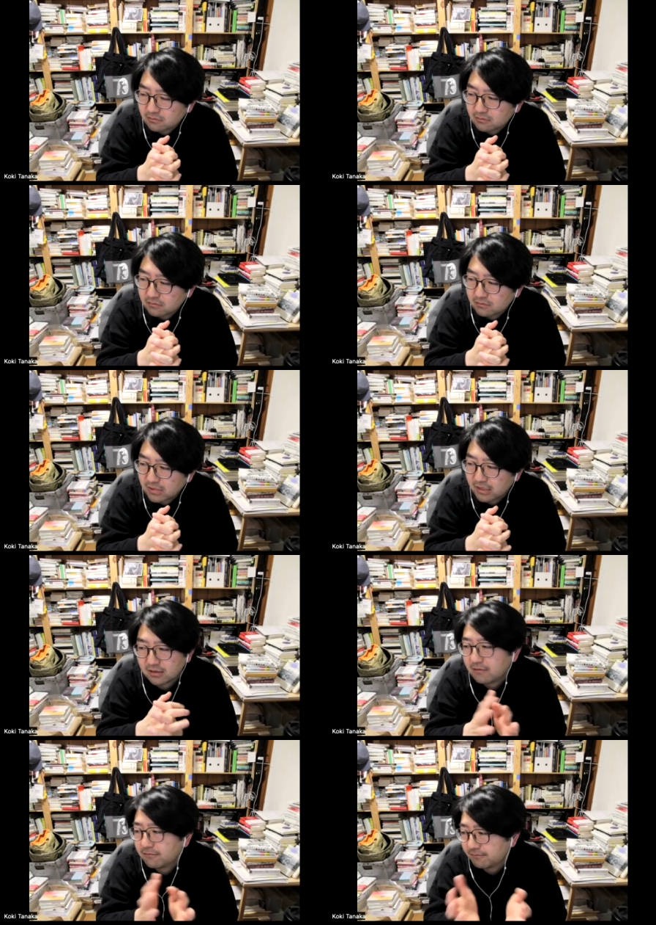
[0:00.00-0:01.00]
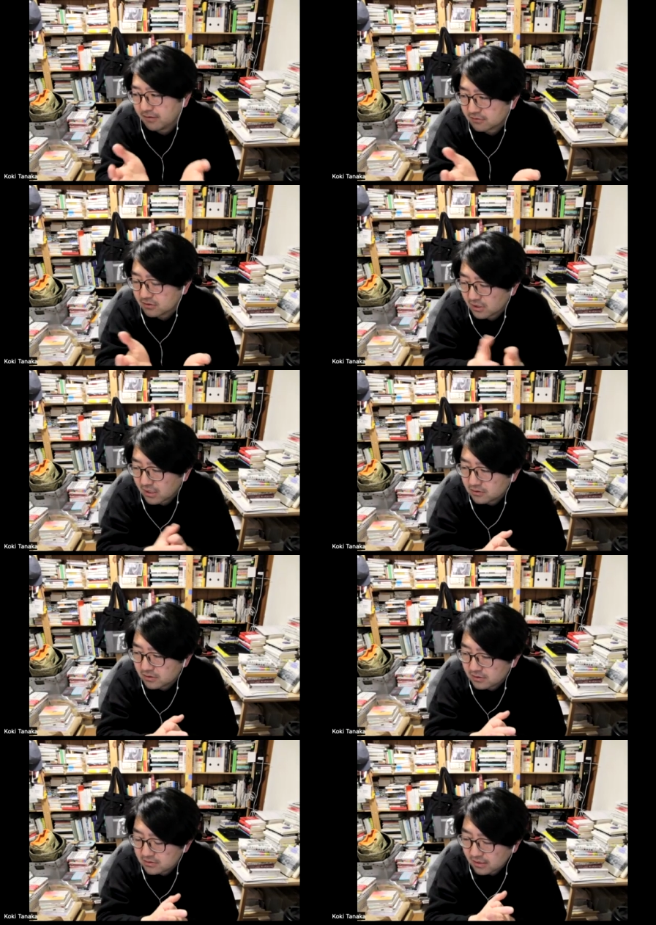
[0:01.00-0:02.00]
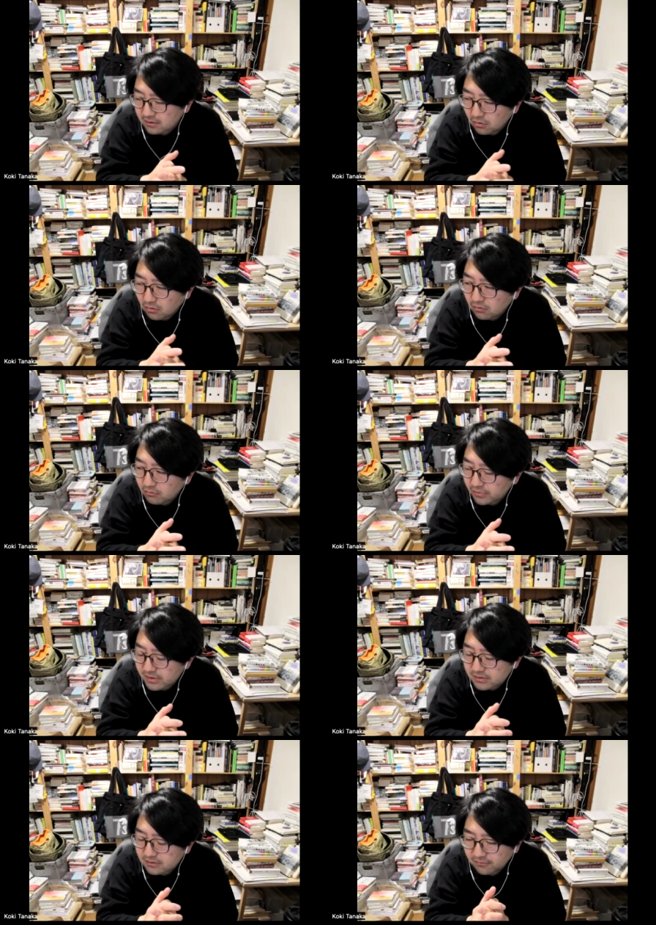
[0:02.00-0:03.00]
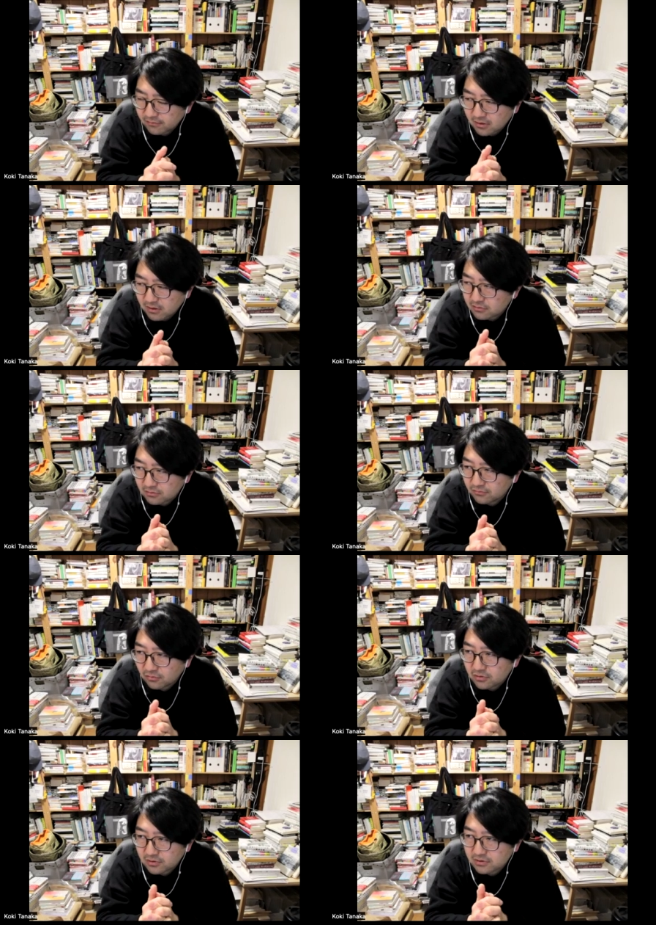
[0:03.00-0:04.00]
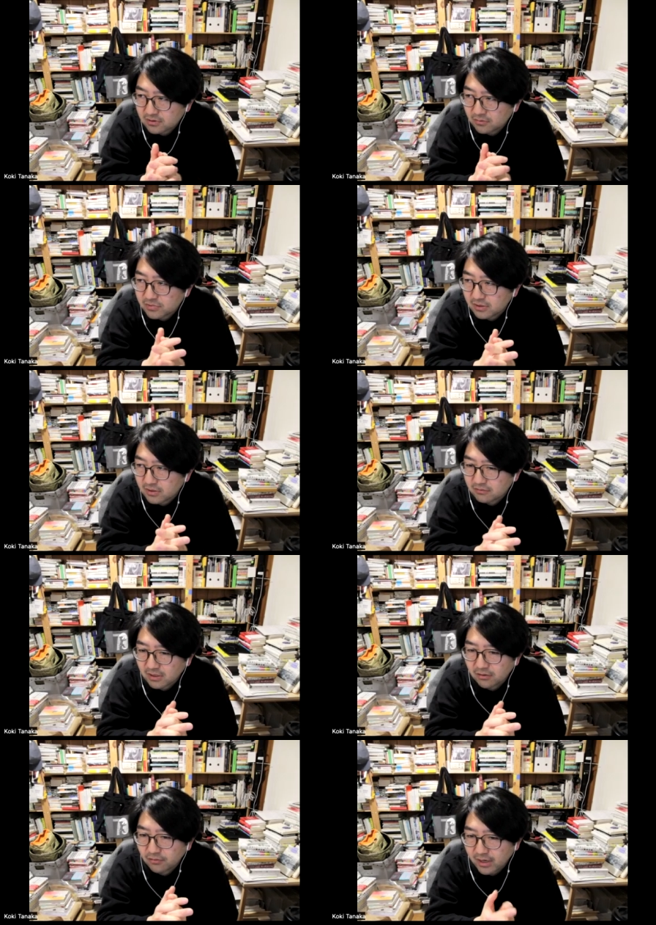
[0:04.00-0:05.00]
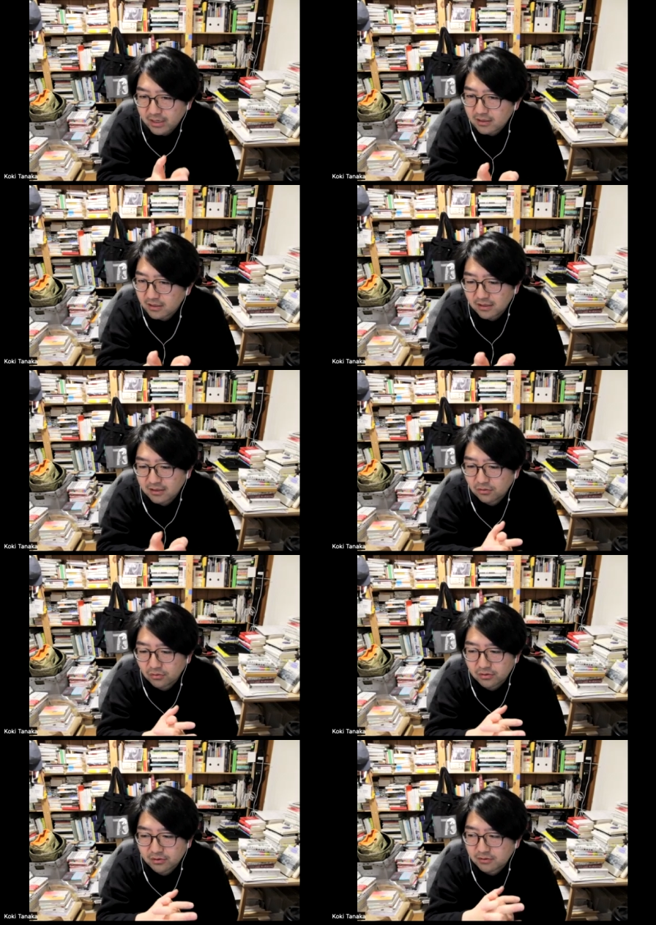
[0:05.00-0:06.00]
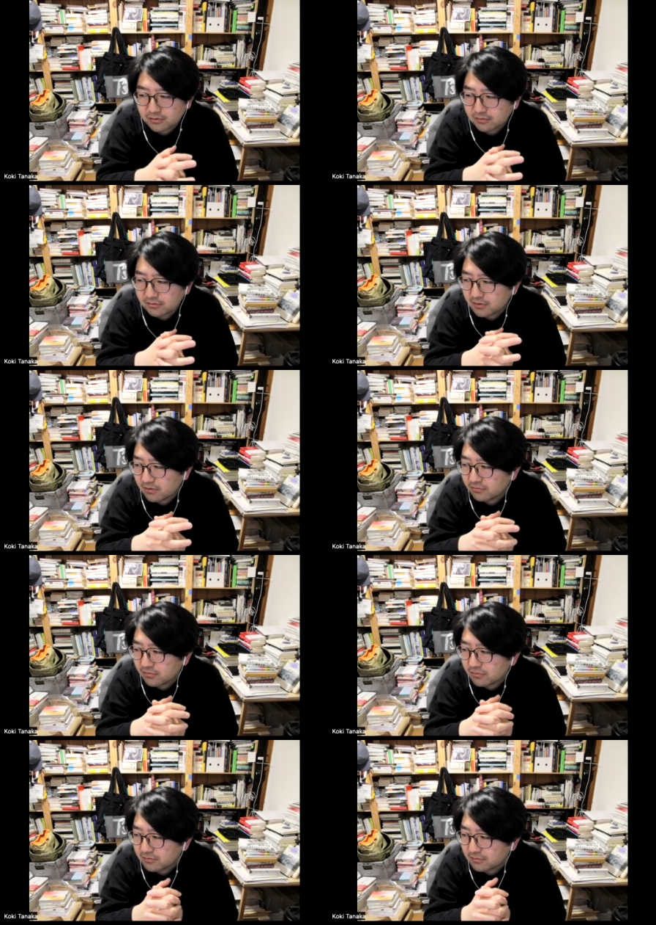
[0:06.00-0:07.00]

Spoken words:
like if the child is at home, it's difficult to focus something like writing, or even